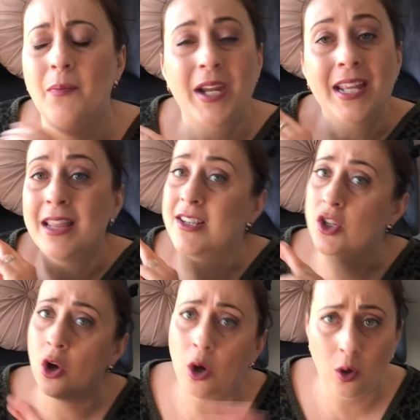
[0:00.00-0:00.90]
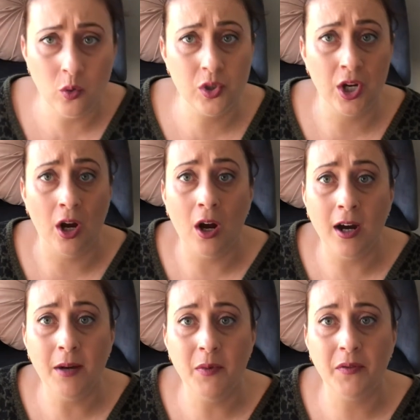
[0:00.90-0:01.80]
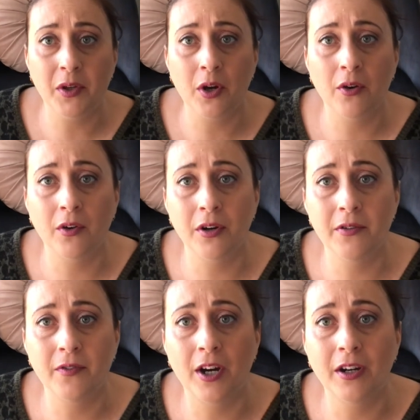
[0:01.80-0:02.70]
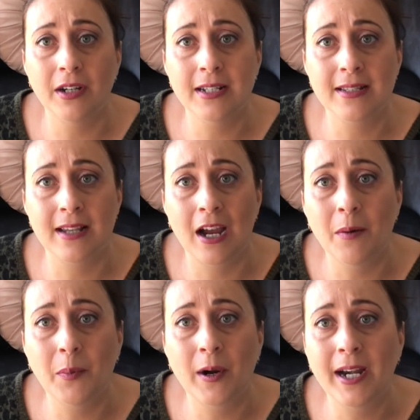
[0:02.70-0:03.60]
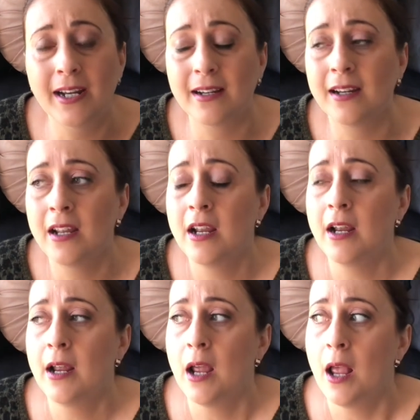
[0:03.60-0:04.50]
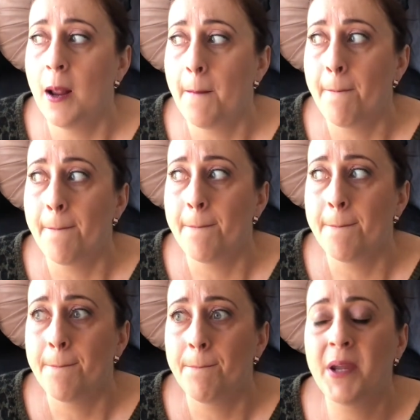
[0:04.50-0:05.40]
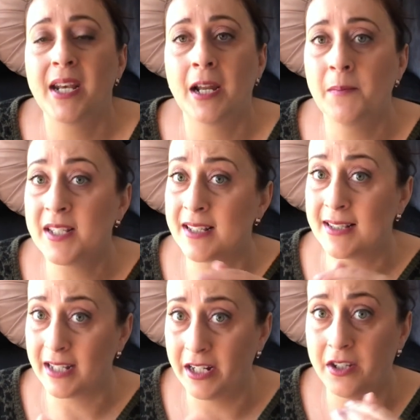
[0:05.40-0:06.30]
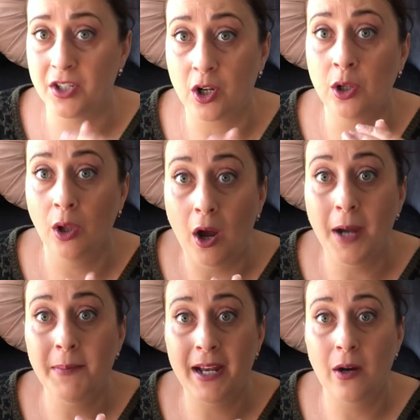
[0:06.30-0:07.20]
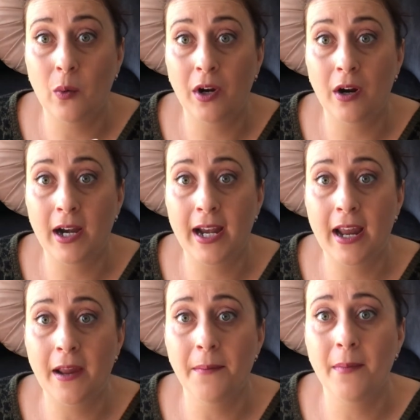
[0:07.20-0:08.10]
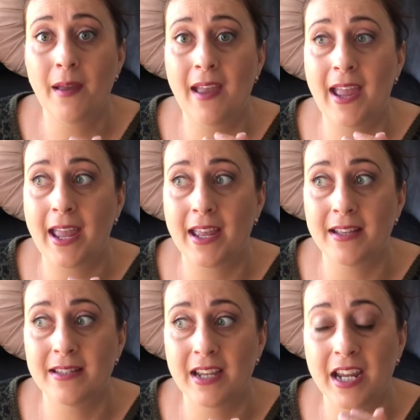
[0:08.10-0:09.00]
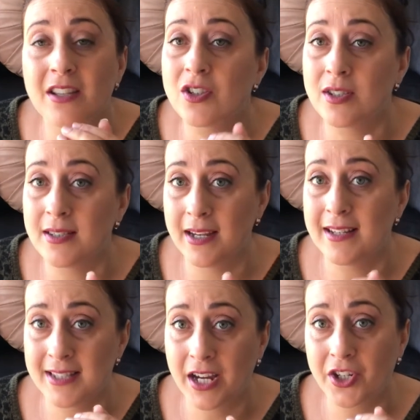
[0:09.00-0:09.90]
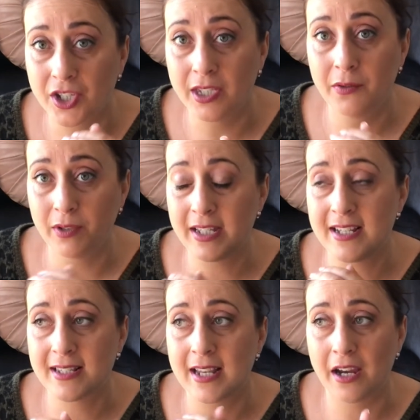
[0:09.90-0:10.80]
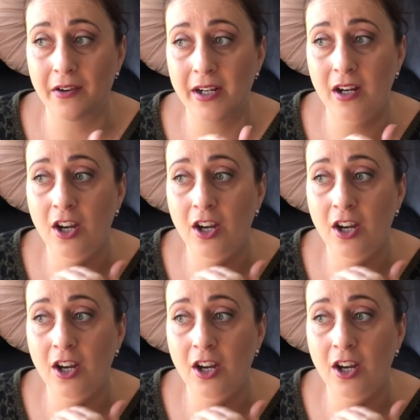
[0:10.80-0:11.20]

in this whole time of the coronavirus outbreak. But numbers are starting to climb now where I am, and it's actually really scary.